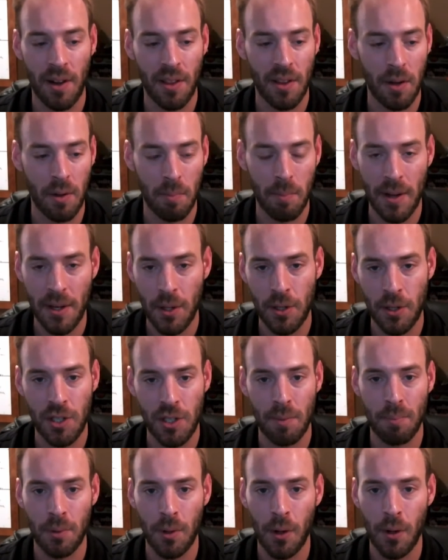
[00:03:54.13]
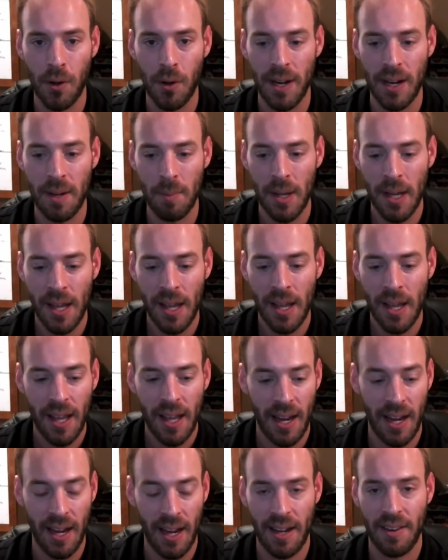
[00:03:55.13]
of their mentorship program,
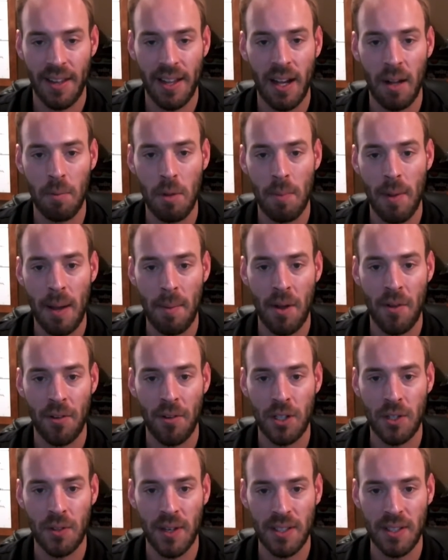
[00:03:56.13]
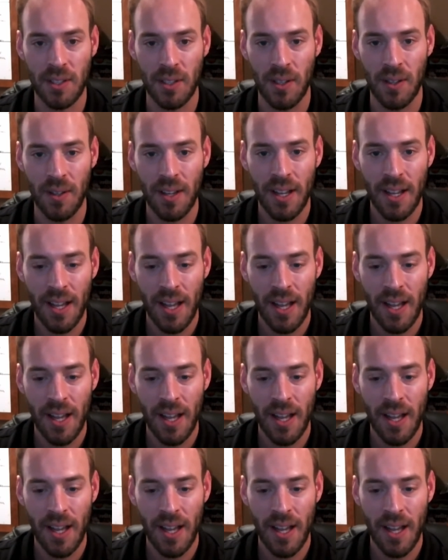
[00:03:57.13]
and they helped me buy my first rental.